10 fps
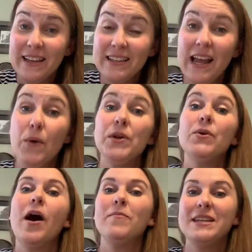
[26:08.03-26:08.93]
Now will you
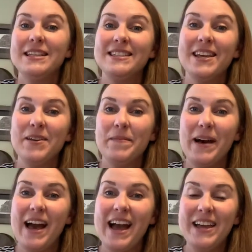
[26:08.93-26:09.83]
help me to sing
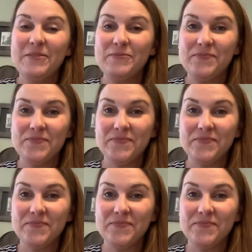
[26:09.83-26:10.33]
goodbye?